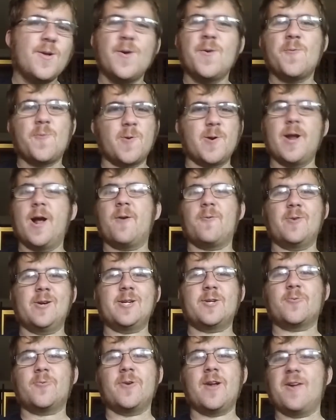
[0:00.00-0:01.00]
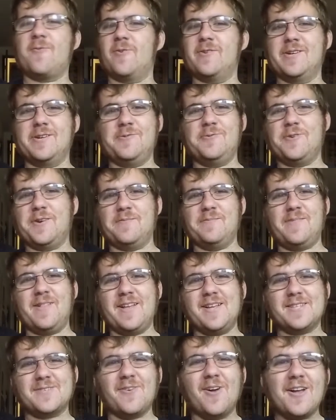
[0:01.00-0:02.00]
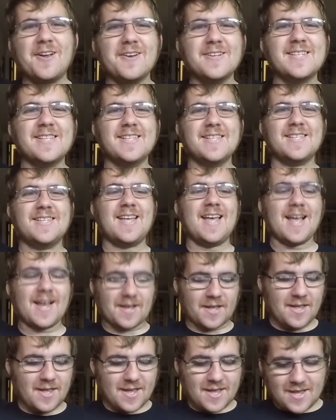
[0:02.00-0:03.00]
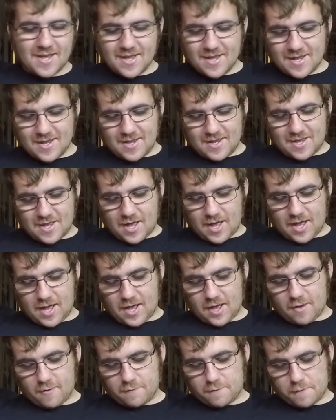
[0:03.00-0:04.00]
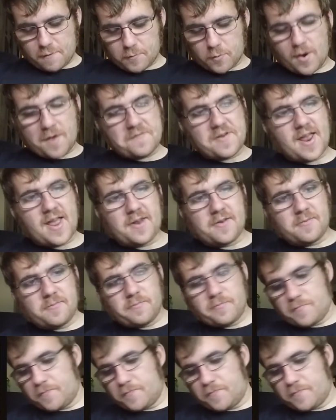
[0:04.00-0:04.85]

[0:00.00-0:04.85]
We're not rich. We're not running Ugin Planeswalkers in this deck. From grave to hand.